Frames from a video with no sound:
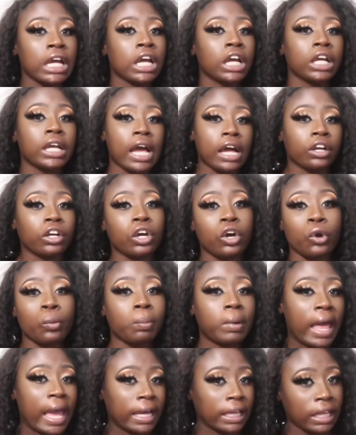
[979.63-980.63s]
Y'all know
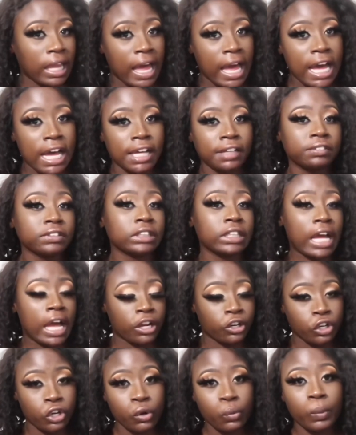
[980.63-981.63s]
Black Lives. Y'all
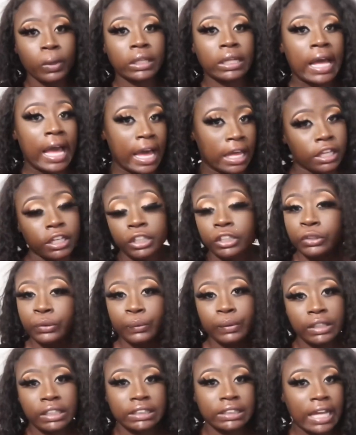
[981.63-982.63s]
know how they're
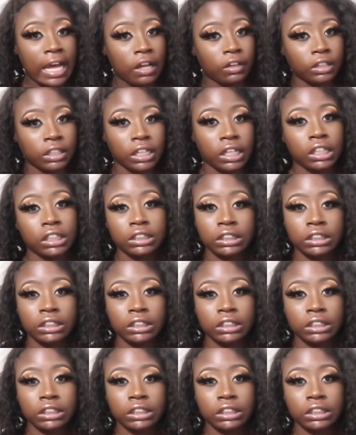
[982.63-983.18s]
doing us out there.